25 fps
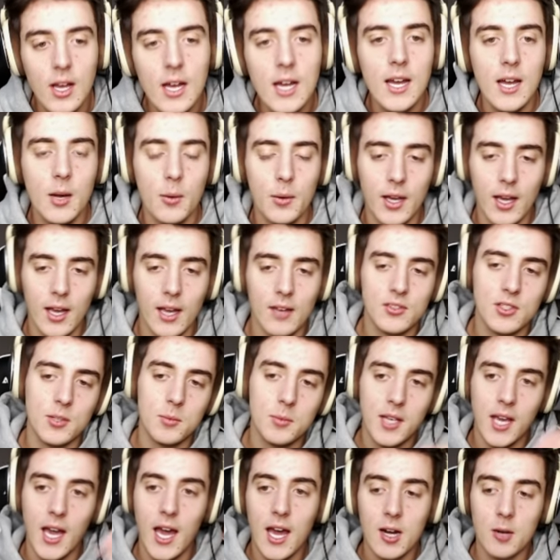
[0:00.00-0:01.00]
and we have some
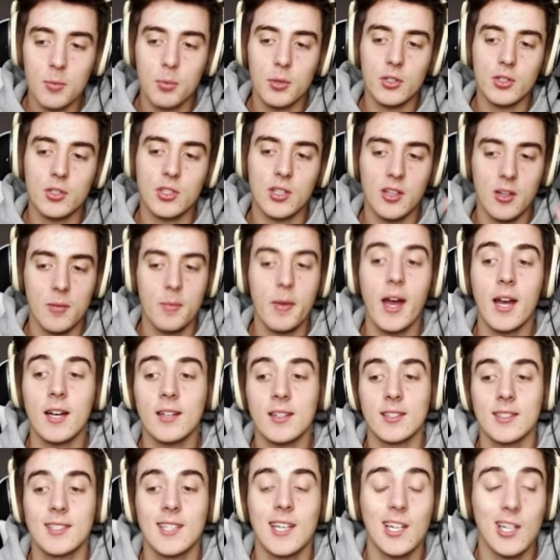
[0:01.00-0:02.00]
catapults on the back
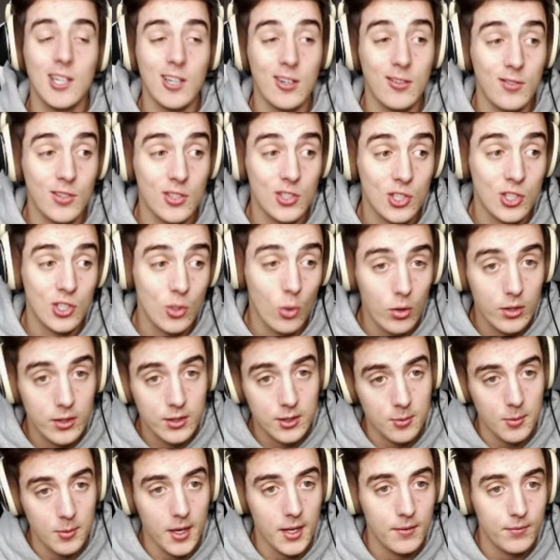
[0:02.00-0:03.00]
to take care of the
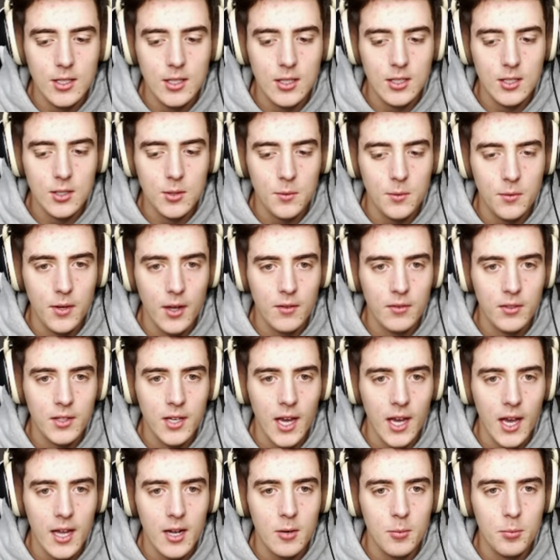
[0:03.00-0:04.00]
swordsmen, because if we have
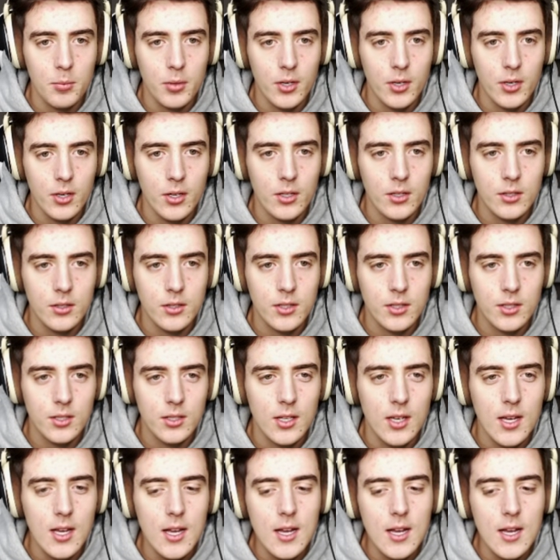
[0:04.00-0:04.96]
catapults...